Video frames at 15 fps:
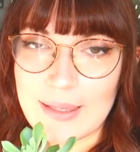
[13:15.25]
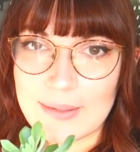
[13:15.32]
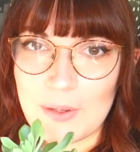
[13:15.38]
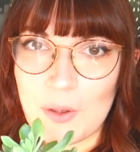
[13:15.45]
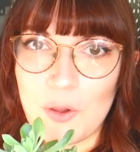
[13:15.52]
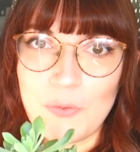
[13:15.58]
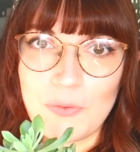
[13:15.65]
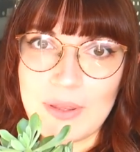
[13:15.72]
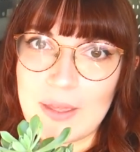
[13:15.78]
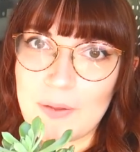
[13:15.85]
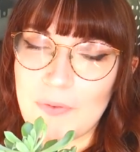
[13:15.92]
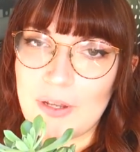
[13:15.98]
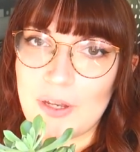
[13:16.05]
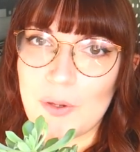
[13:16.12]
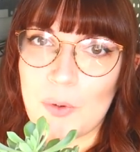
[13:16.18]
so hopefully
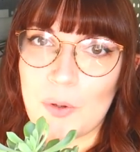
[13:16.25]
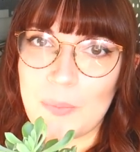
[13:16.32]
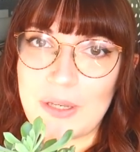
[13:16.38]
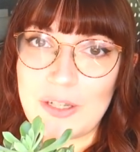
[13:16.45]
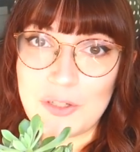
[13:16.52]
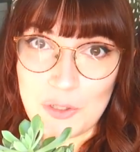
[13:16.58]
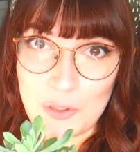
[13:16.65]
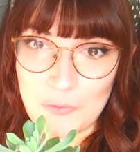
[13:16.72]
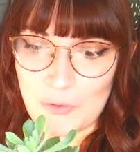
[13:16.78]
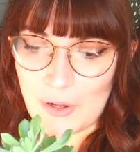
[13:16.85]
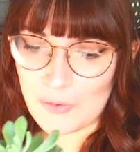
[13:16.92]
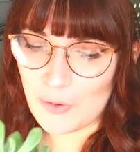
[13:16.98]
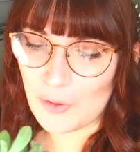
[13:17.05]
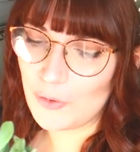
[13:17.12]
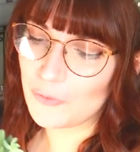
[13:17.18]
that video won't be too
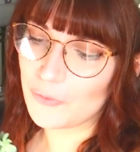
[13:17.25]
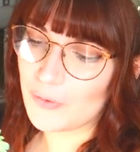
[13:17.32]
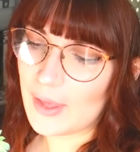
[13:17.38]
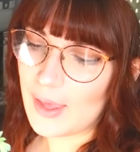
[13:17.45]
far off.